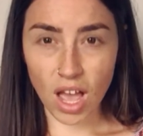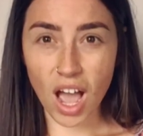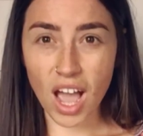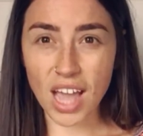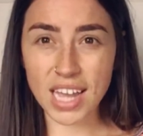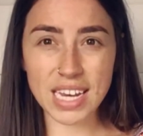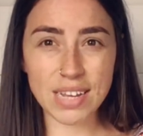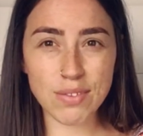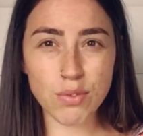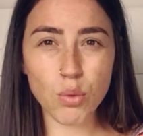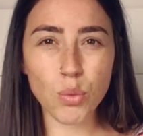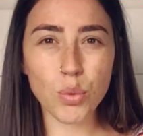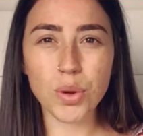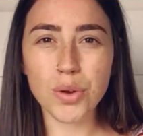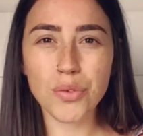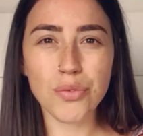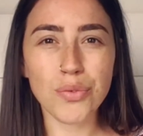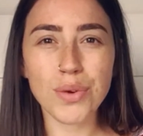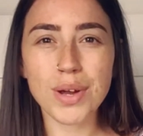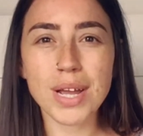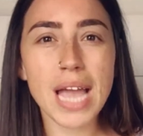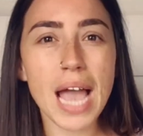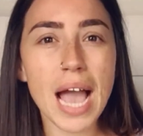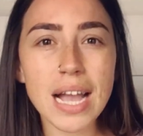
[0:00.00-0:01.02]
I never would
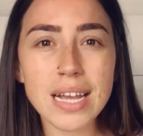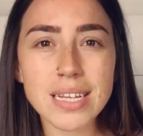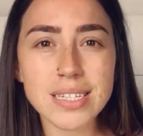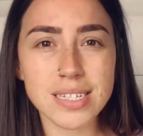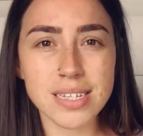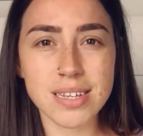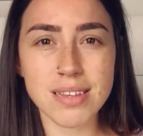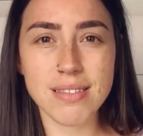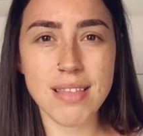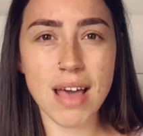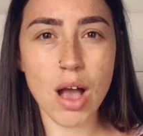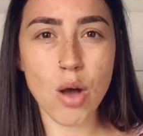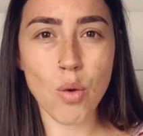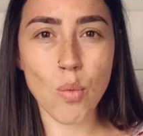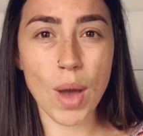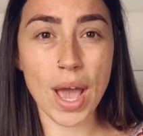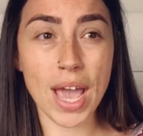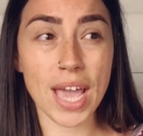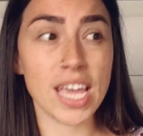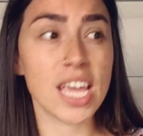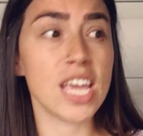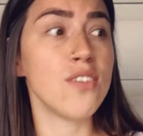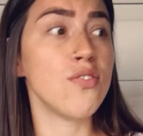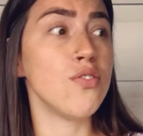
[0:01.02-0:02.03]
have reacted that
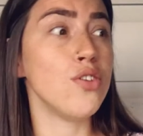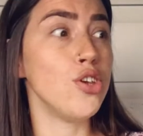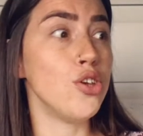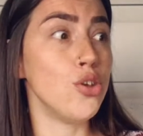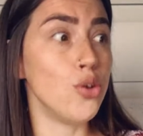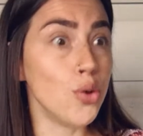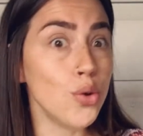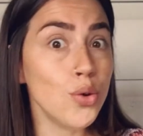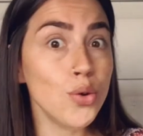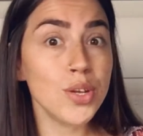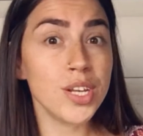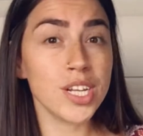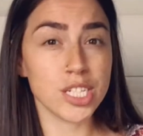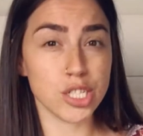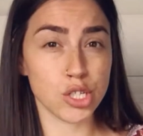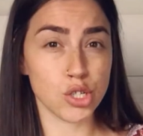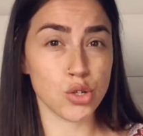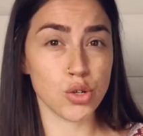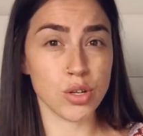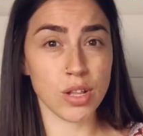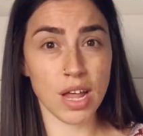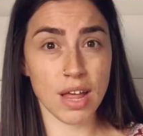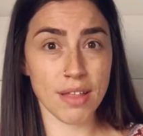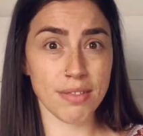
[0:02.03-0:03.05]
way if you didn't
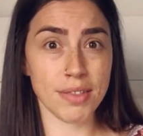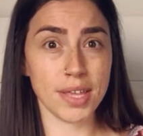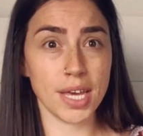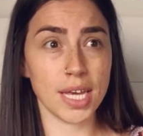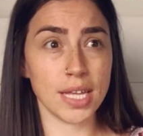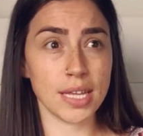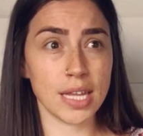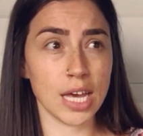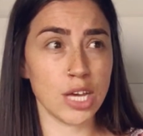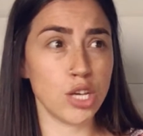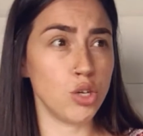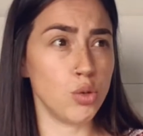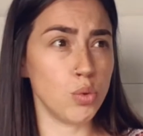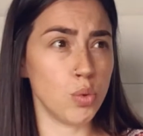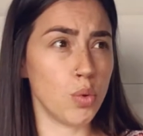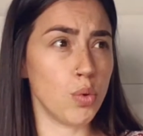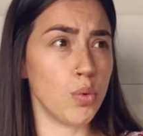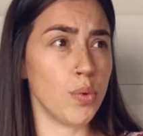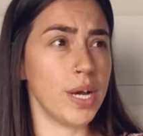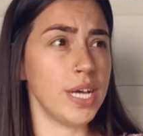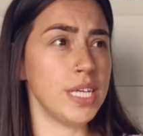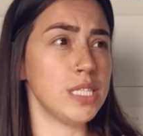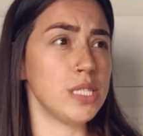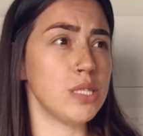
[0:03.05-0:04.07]
do that thing that you
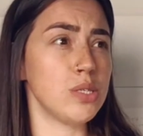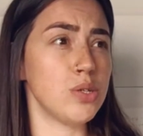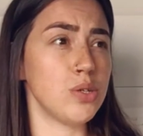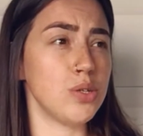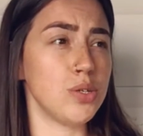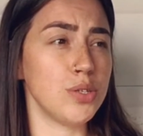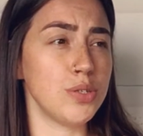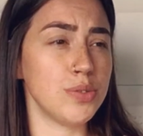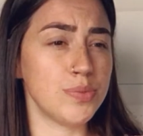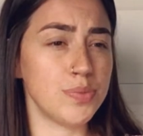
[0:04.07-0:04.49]
always do.